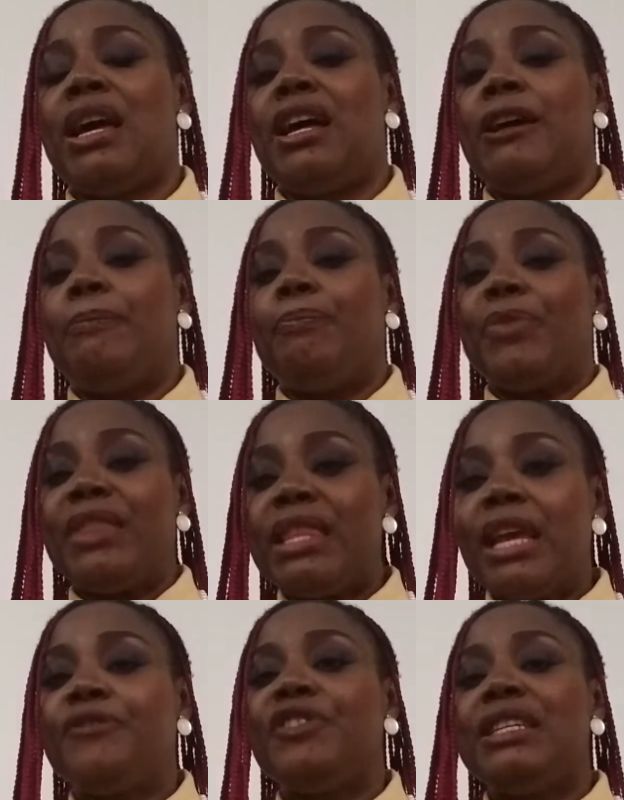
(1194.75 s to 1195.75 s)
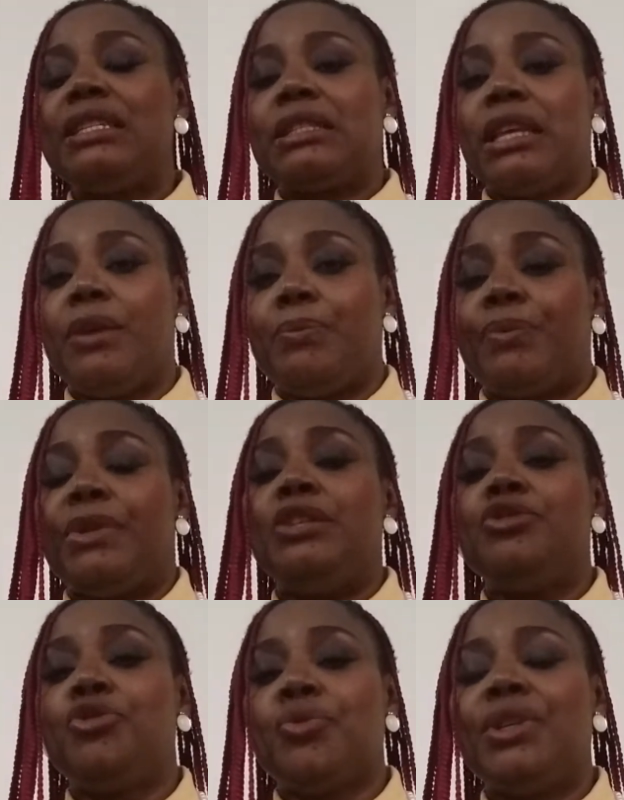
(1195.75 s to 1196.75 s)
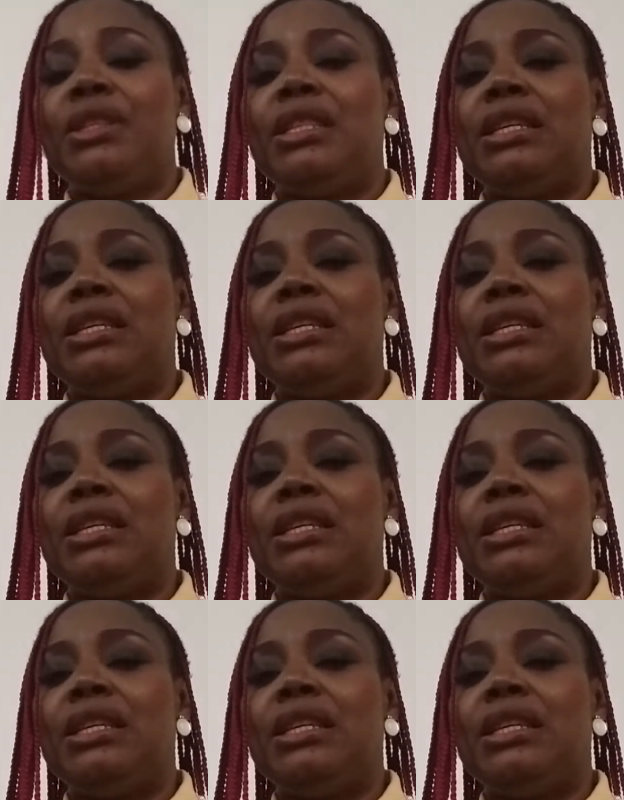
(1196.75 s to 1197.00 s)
a definite step in doing